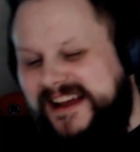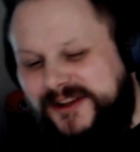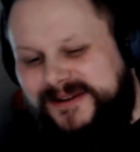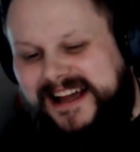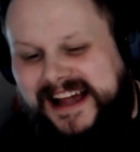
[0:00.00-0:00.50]

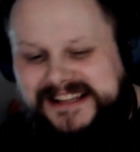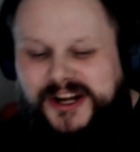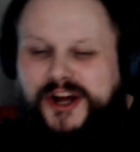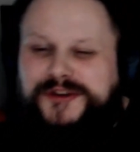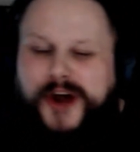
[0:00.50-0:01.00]

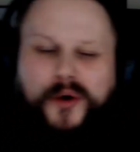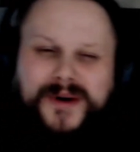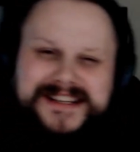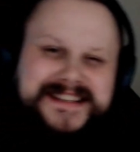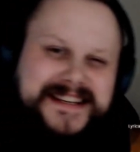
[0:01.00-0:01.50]
No
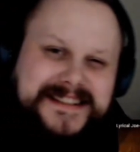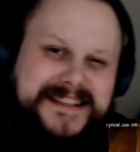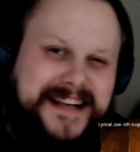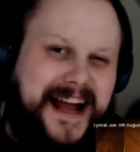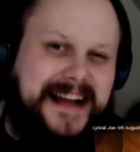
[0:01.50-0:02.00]
one
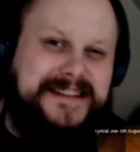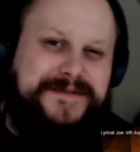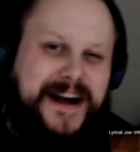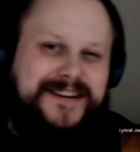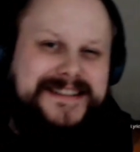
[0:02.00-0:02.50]
69s
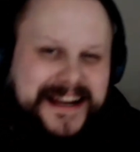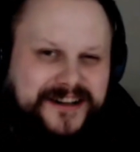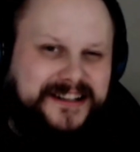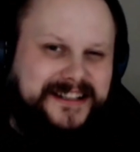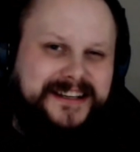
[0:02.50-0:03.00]

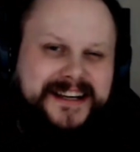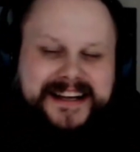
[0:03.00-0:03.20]
voluntarily.